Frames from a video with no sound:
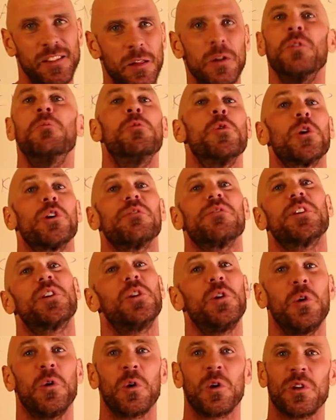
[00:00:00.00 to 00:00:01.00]
a little more of the
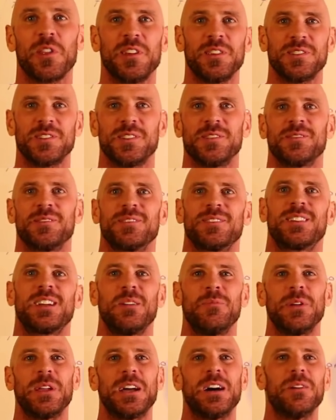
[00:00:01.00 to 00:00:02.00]
core than just
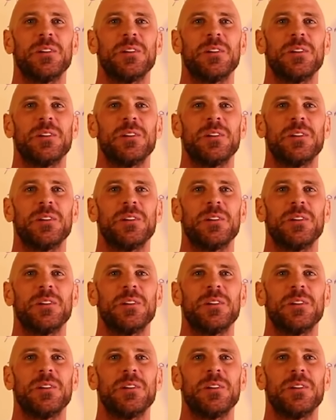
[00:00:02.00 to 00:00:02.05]
coming